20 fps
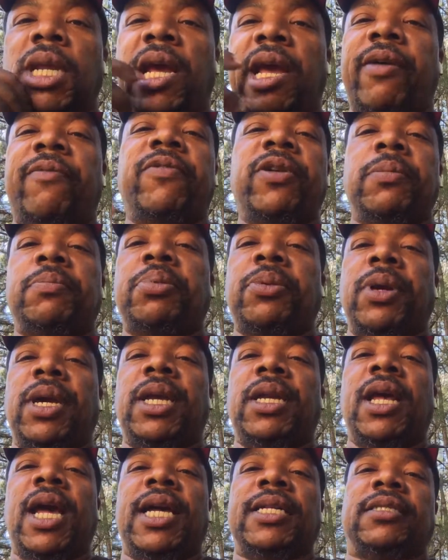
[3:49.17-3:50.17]
Every
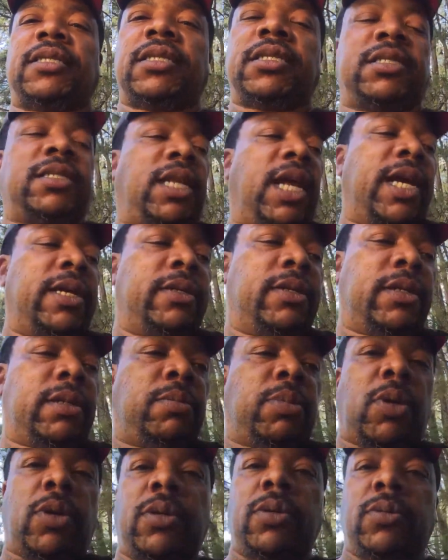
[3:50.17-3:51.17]
breed has a standard,
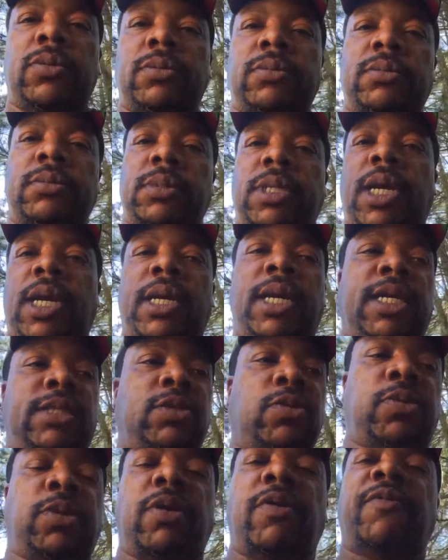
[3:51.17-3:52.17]
bro. And
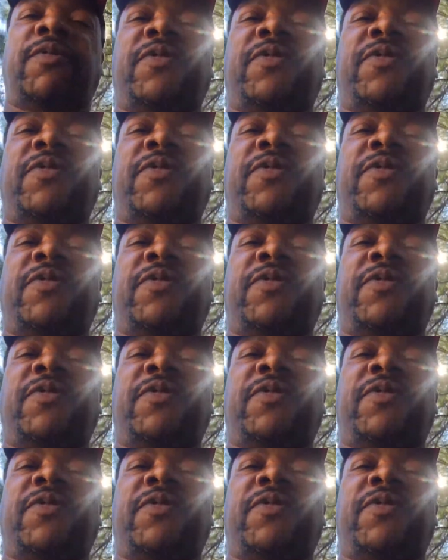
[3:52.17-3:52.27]
that's real